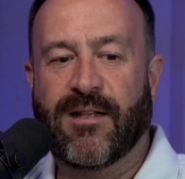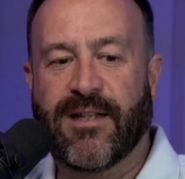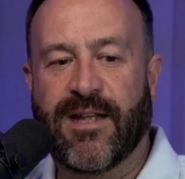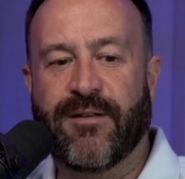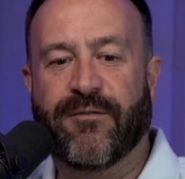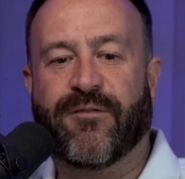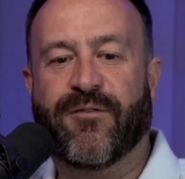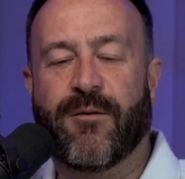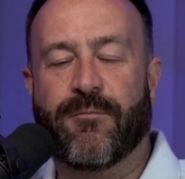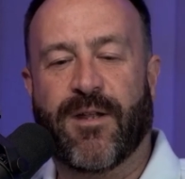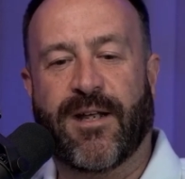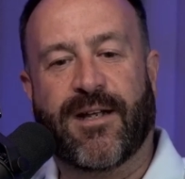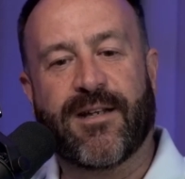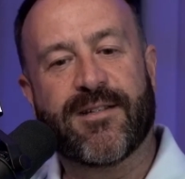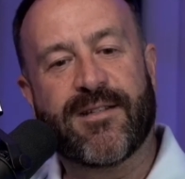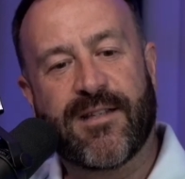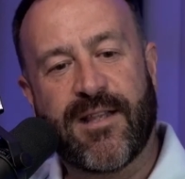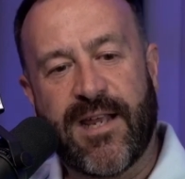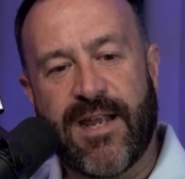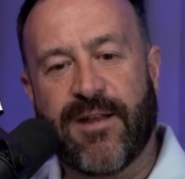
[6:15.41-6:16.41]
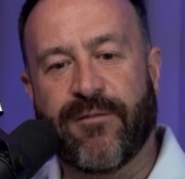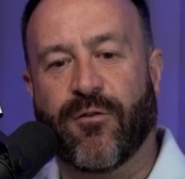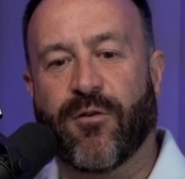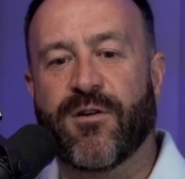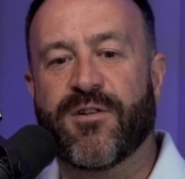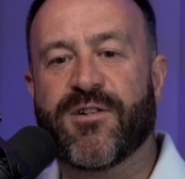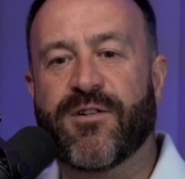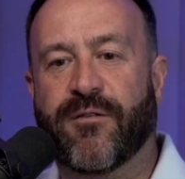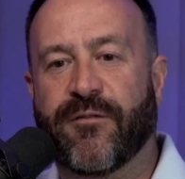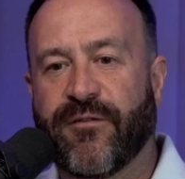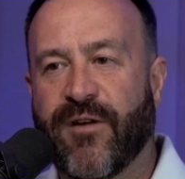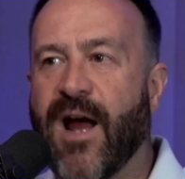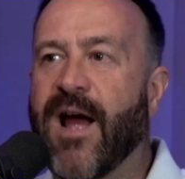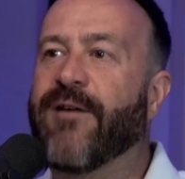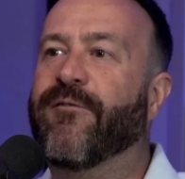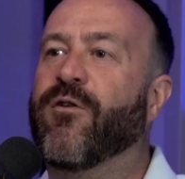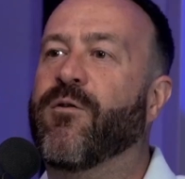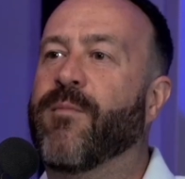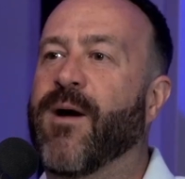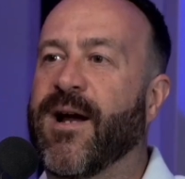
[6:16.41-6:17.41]
live from like a slave or a
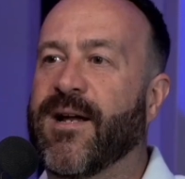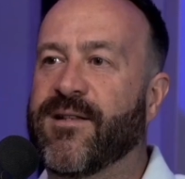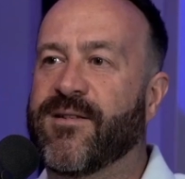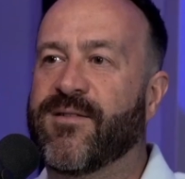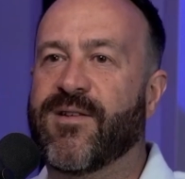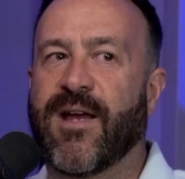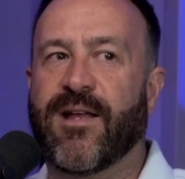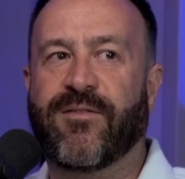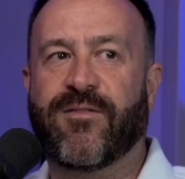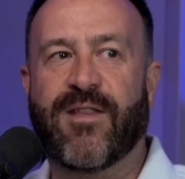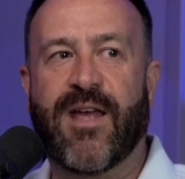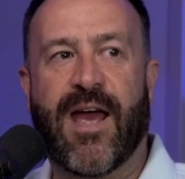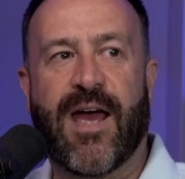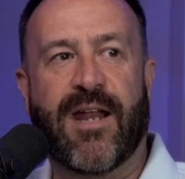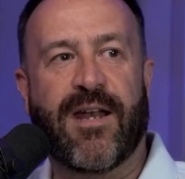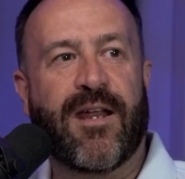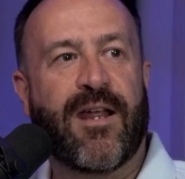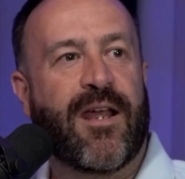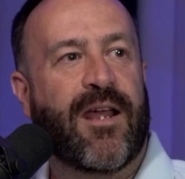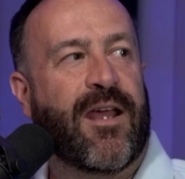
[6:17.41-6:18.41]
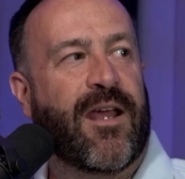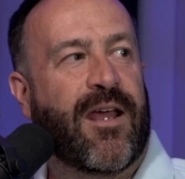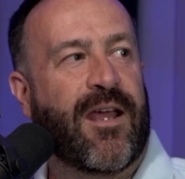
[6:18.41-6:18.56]
survival mindset that